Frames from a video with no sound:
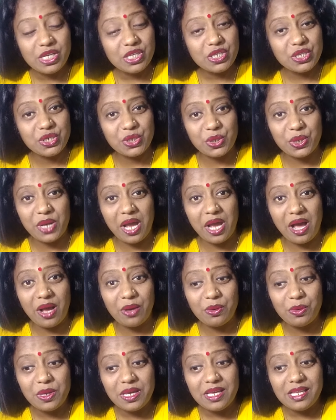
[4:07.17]
So
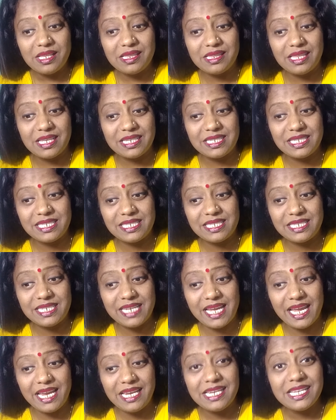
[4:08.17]
now, this
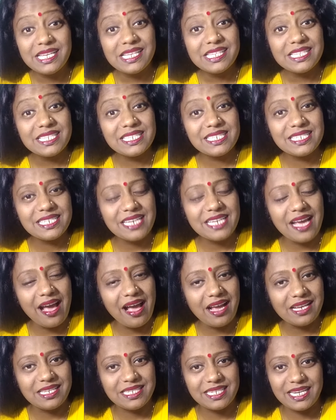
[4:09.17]
Tine
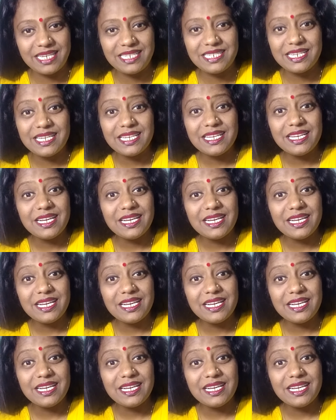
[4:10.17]
started